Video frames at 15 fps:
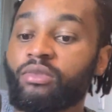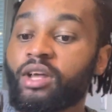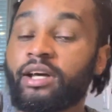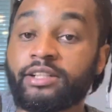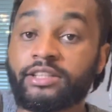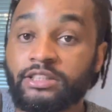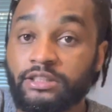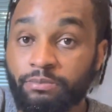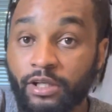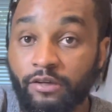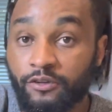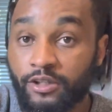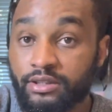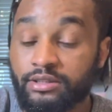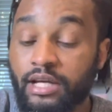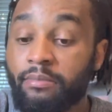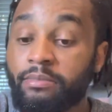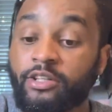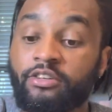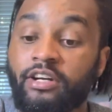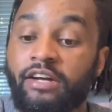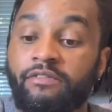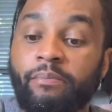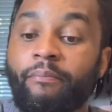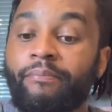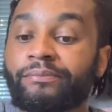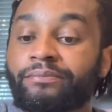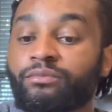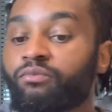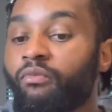And this is perfect because I've been craving
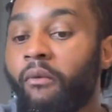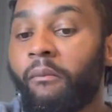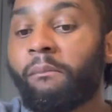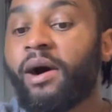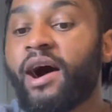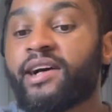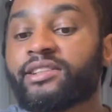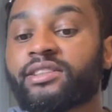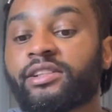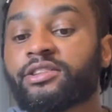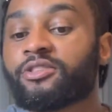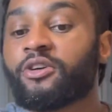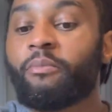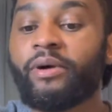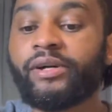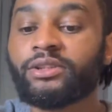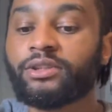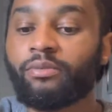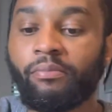pasta so much.